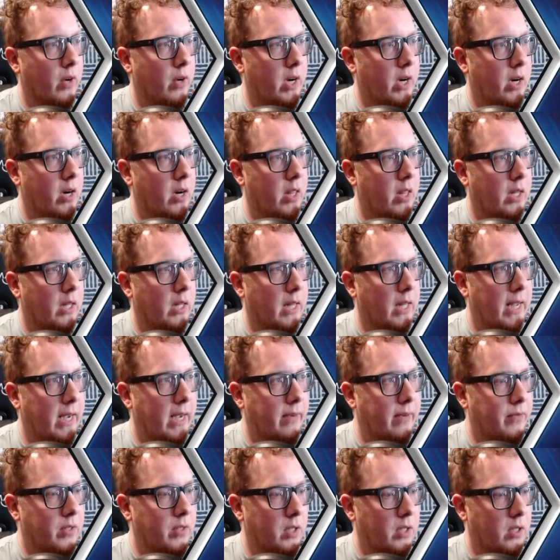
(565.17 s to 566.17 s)
here to the
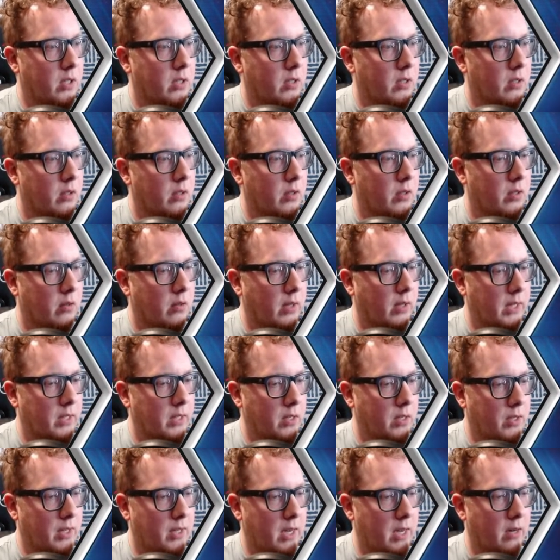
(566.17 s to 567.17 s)
left. So let's
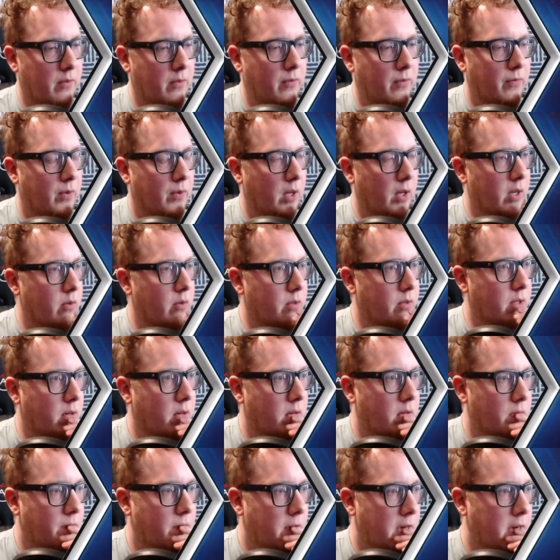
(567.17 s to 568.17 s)
just kind of float
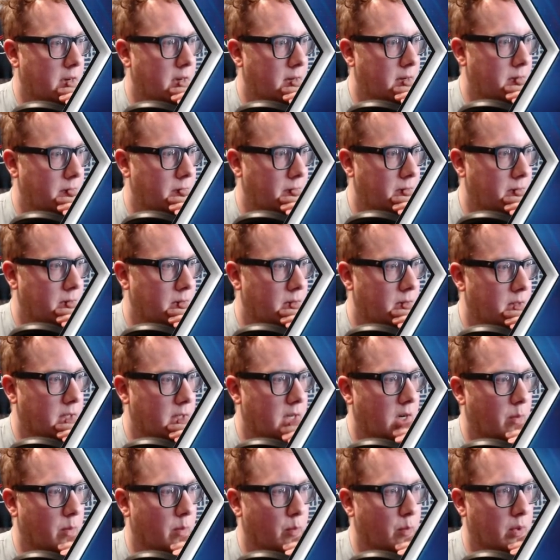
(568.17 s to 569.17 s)
turn 5 to
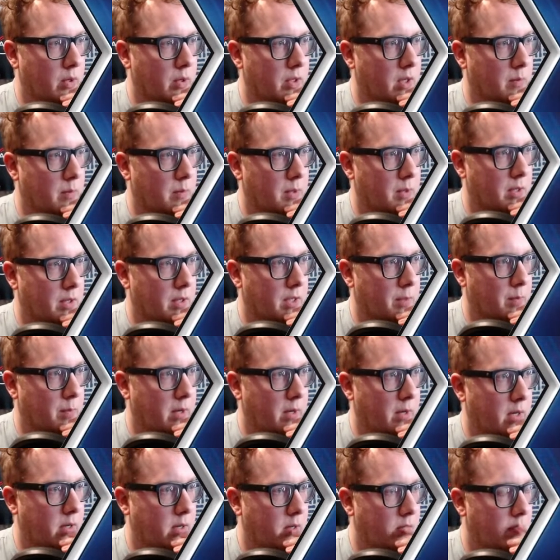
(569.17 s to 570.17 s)
kind of boost up
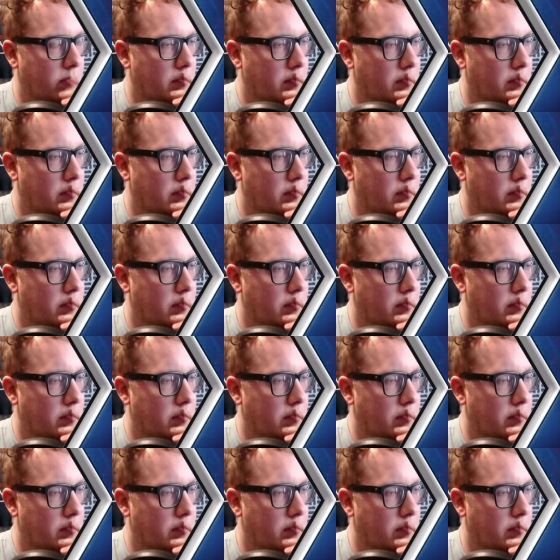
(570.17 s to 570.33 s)
Sunspot.